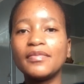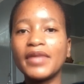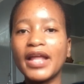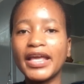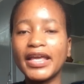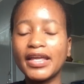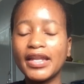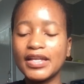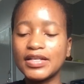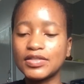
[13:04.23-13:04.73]
them
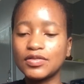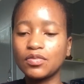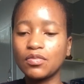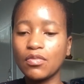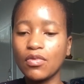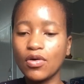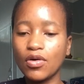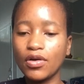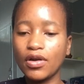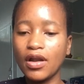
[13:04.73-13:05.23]
like in a
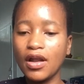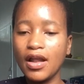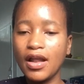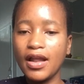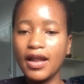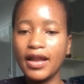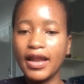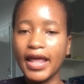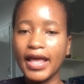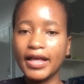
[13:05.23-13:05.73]
small
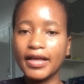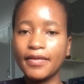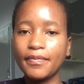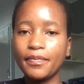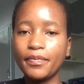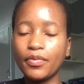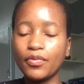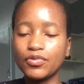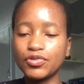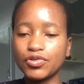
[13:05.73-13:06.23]
like
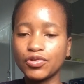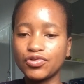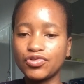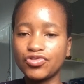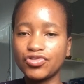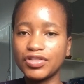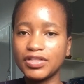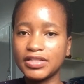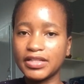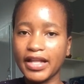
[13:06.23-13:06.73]
bush or
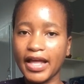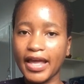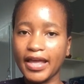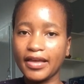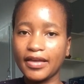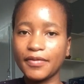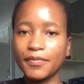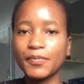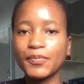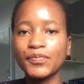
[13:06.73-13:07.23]
trees
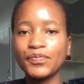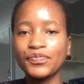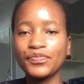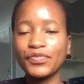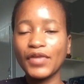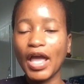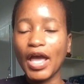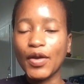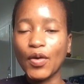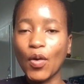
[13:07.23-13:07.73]
like
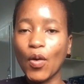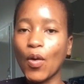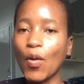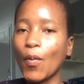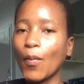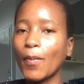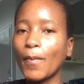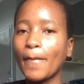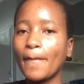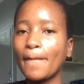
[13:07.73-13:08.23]
at
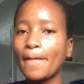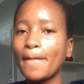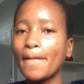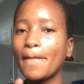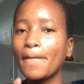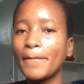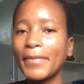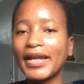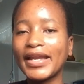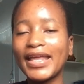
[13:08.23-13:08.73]
home.
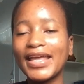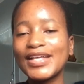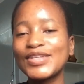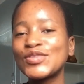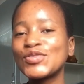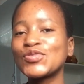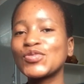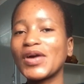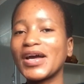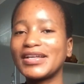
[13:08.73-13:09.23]
But
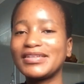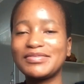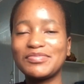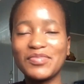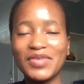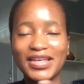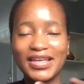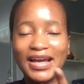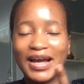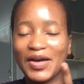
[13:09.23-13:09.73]
guess
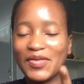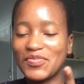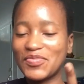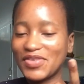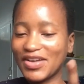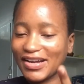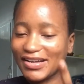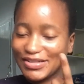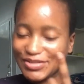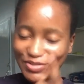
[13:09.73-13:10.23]
what? My younger
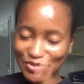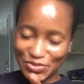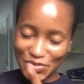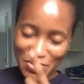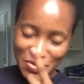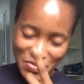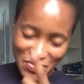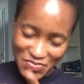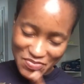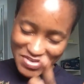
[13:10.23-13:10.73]
brother
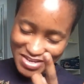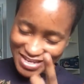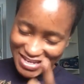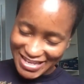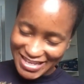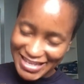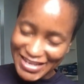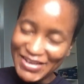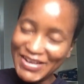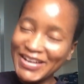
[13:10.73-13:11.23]
saw
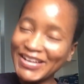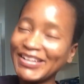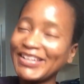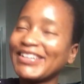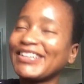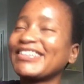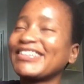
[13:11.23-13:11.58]
me. So,